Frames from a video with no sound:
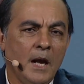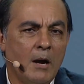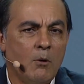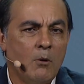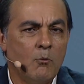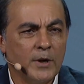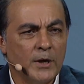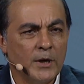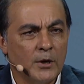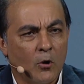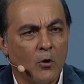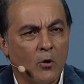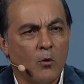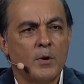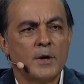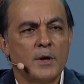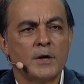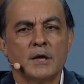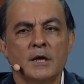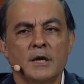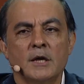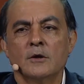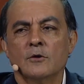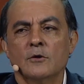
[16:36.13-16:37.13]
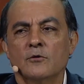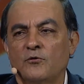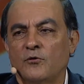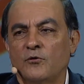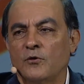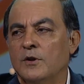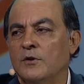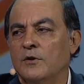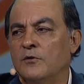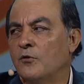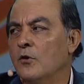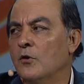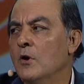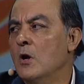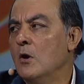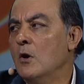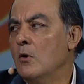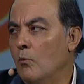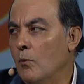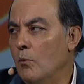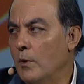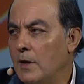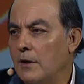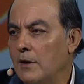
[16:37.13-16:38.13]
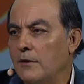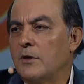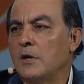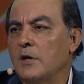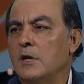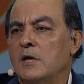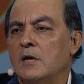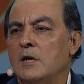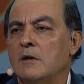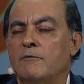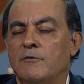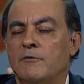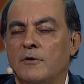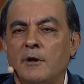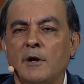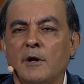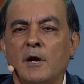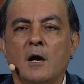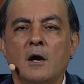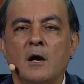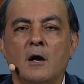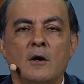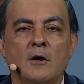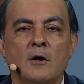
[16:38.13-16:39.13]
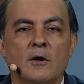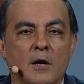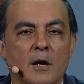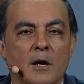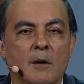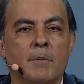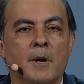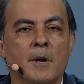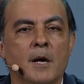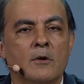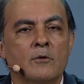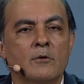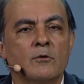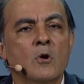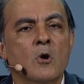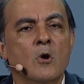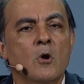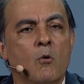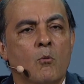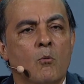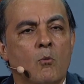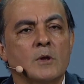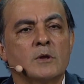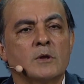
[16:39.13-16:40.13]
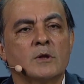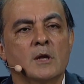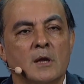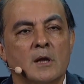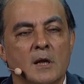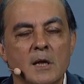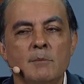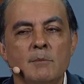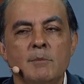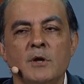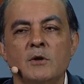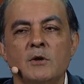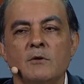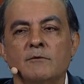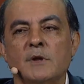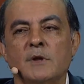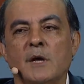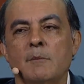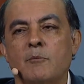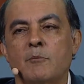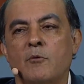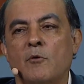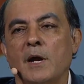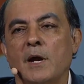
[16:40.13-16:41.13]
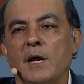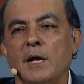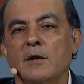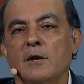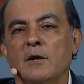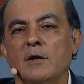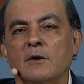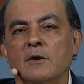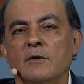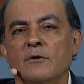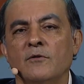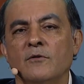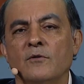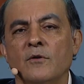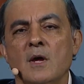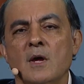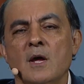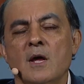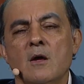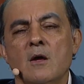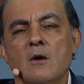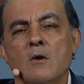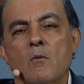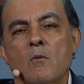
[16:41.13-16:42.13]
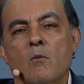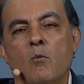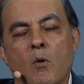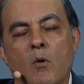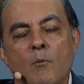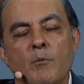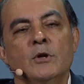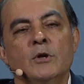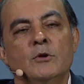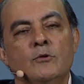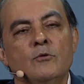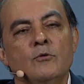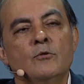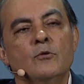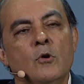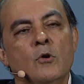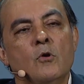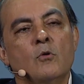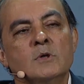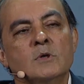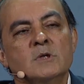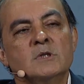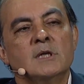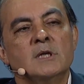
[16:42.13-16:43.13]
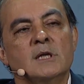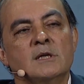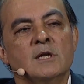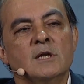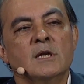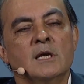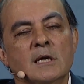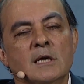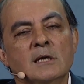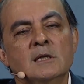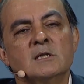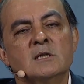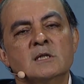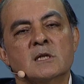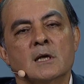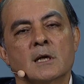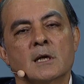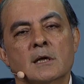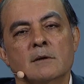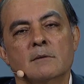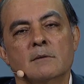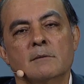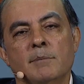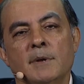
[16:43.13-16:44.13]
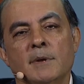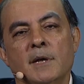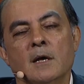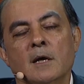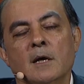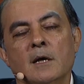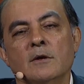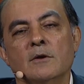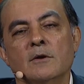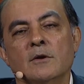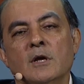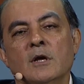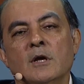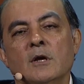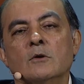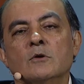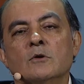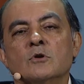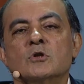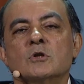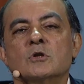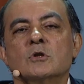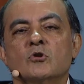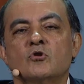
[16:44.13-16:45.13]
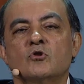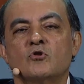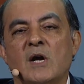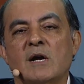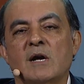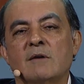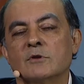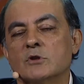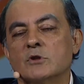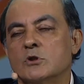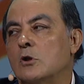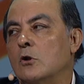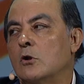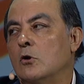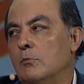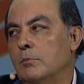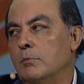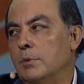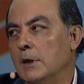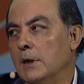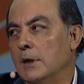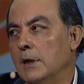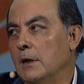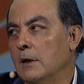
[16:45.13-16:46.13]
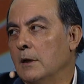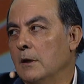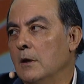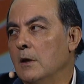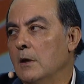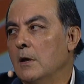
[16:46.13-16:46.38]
And we know what EOS is. We are thinking very hard about what the limit of that brand is. What we do know is that the insight behind EOS travels globally.